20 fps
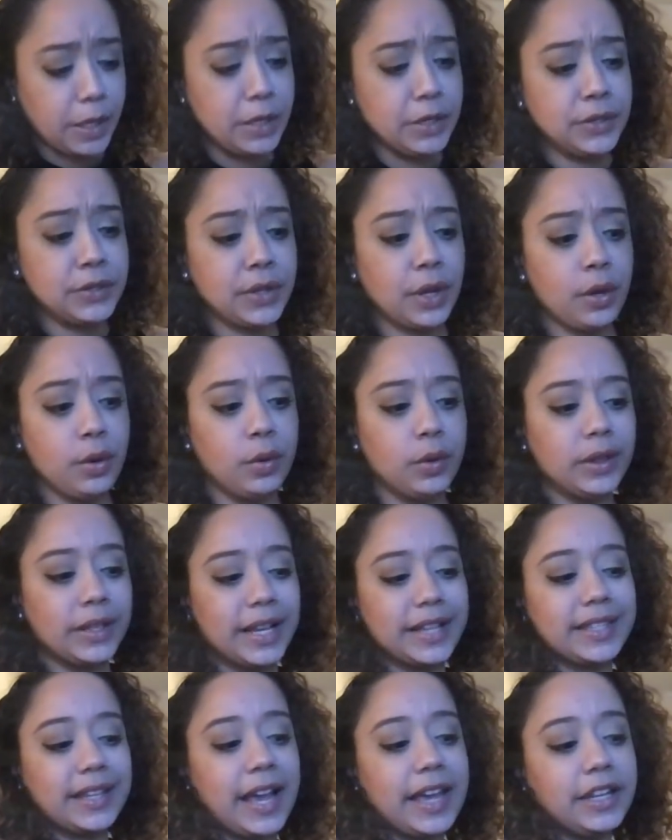So
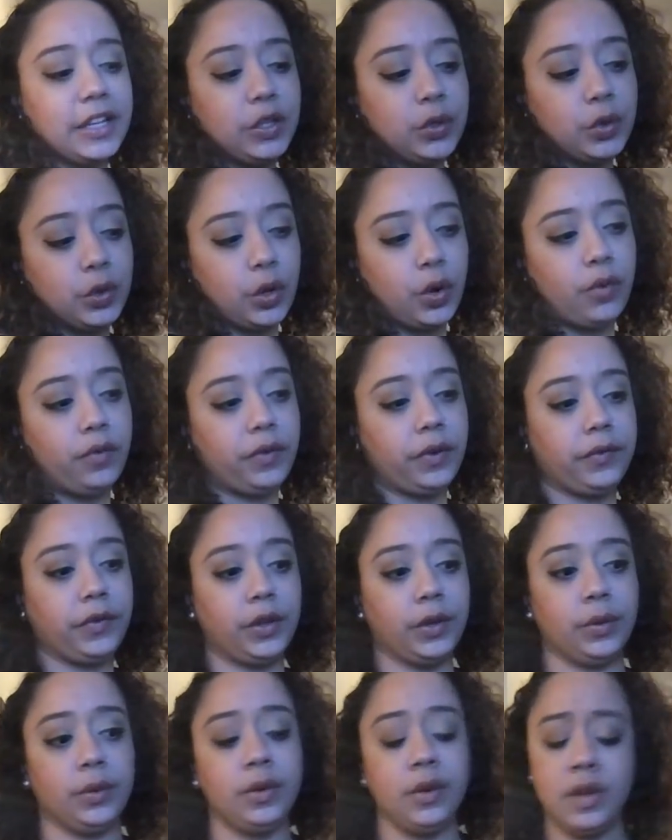let's kind of do an
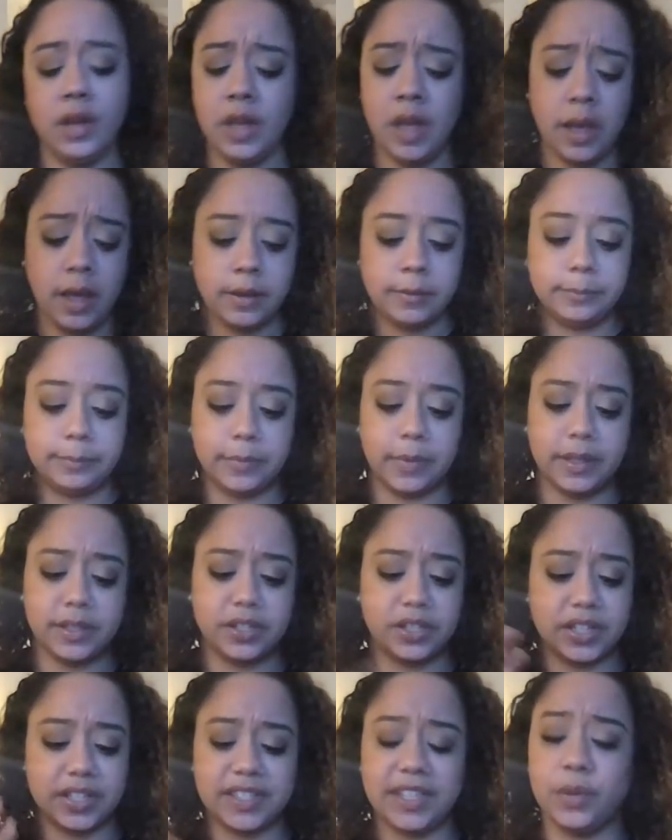overview.
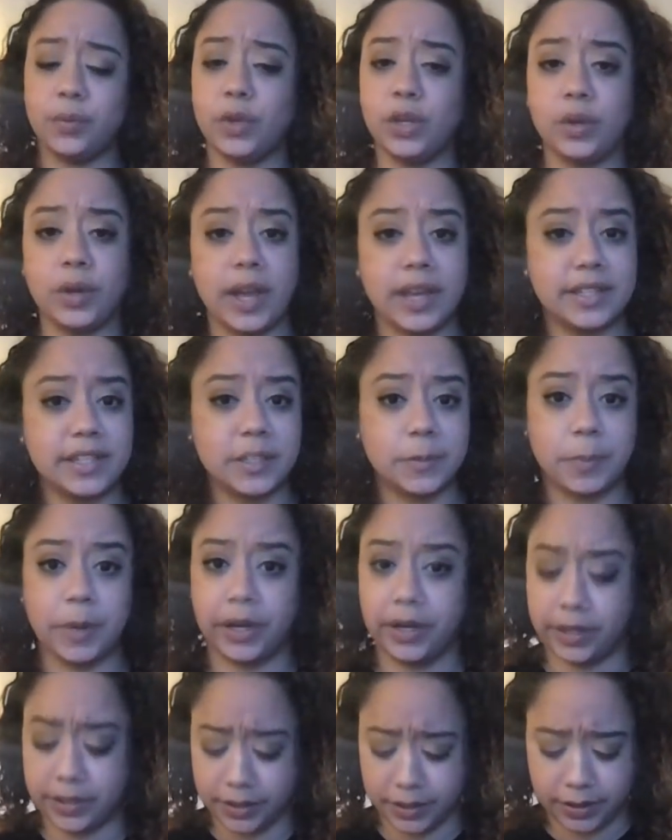Just see what you guys
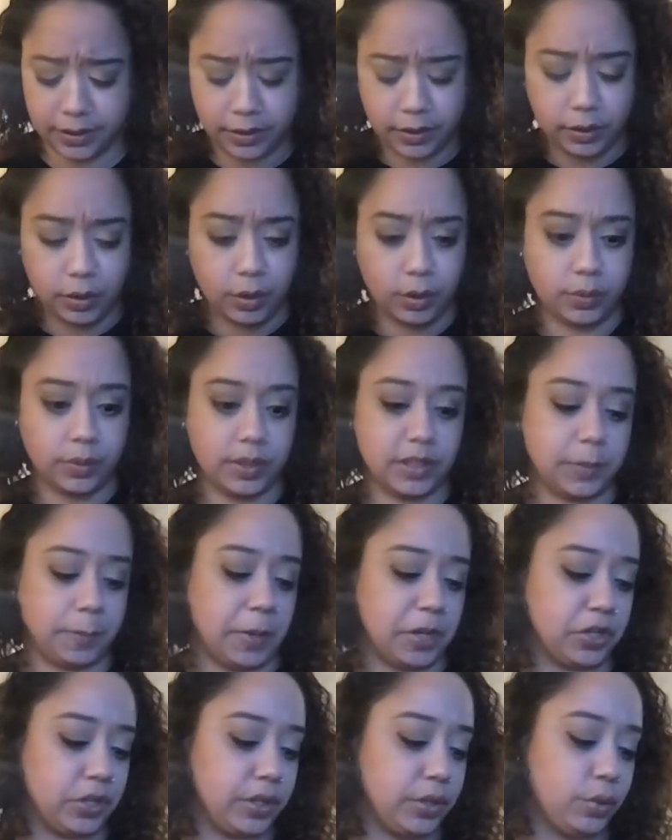experienced, you know,
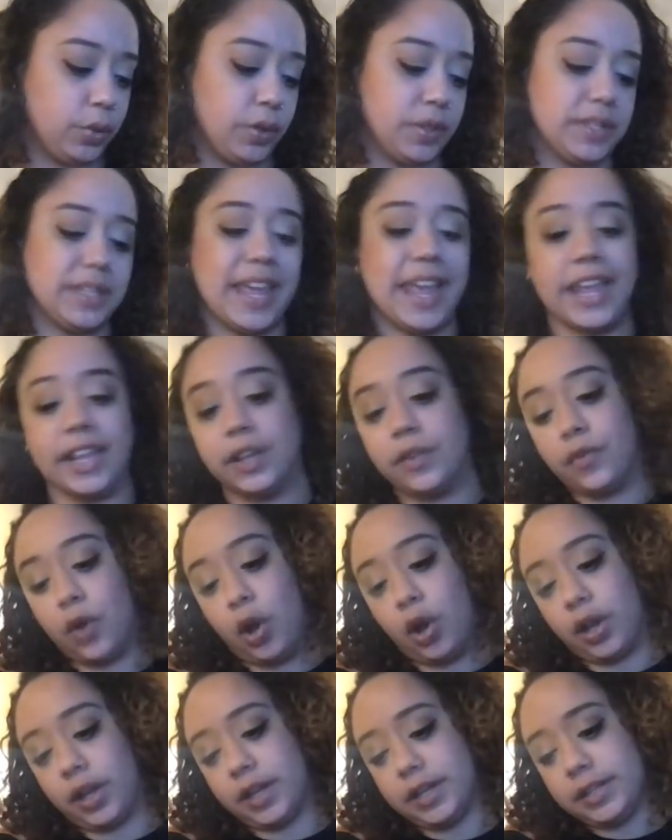especially towards the end of
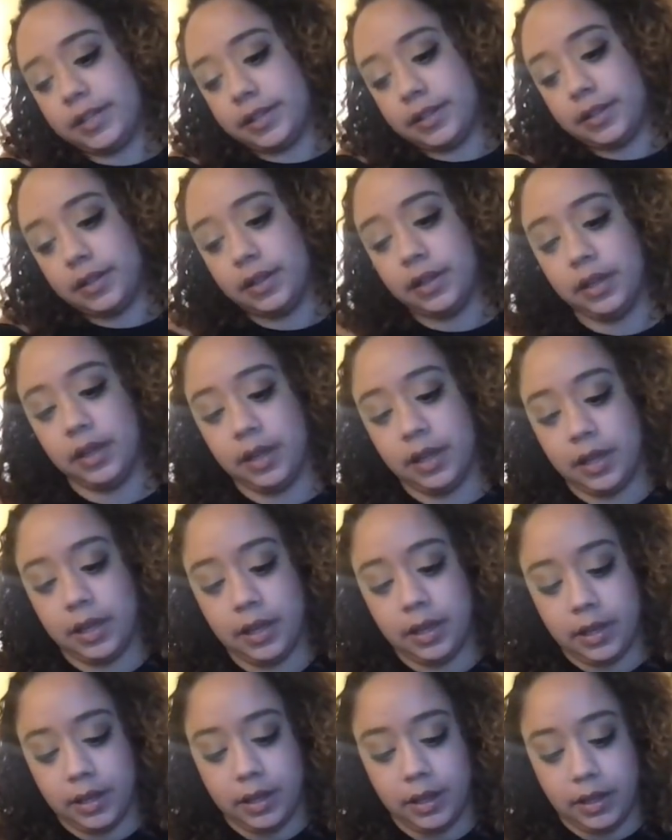August.
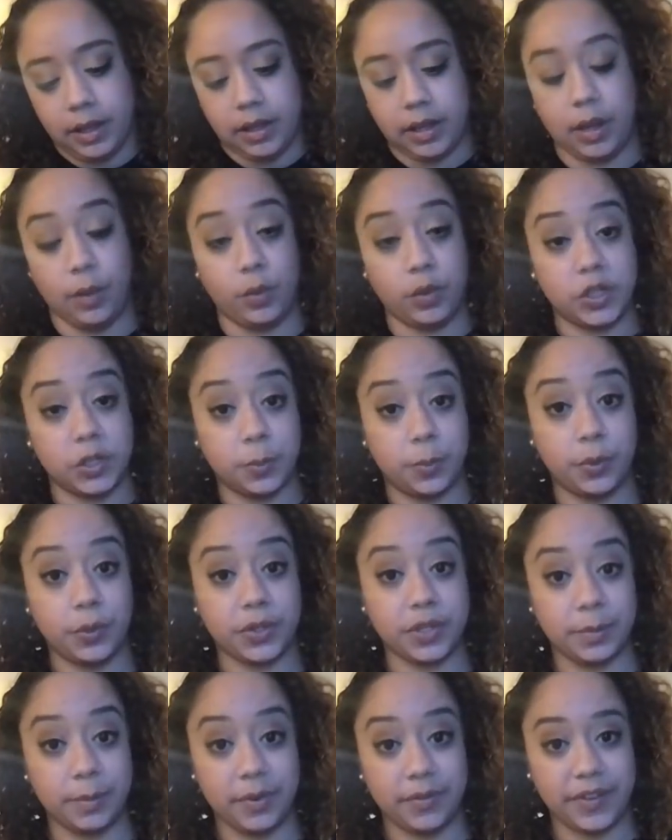And we'll just pull
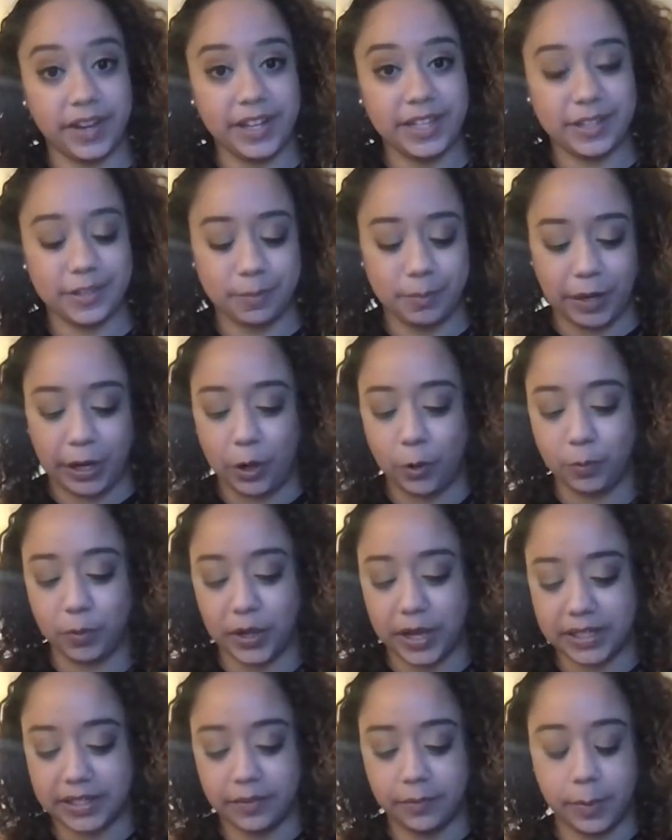some advice. But I hope you
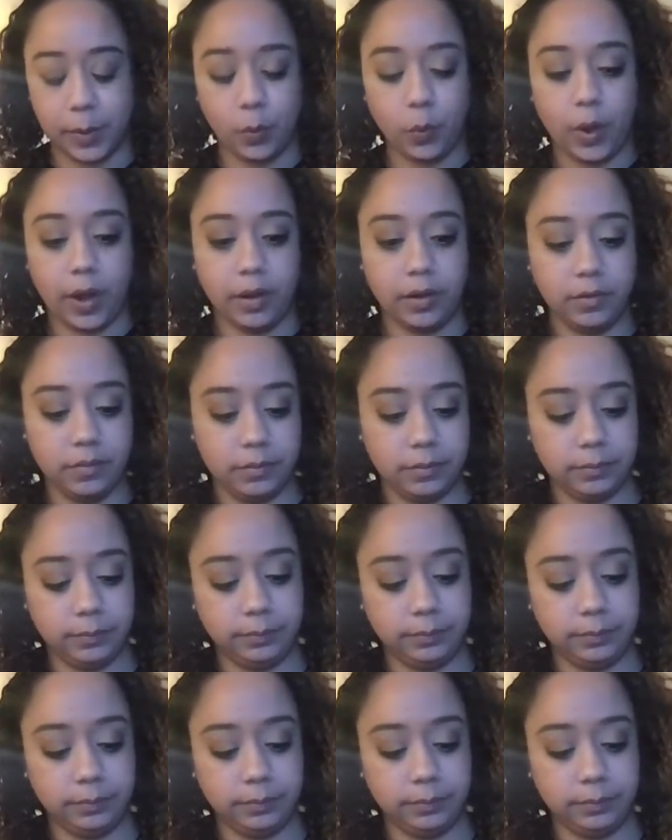guys have been well.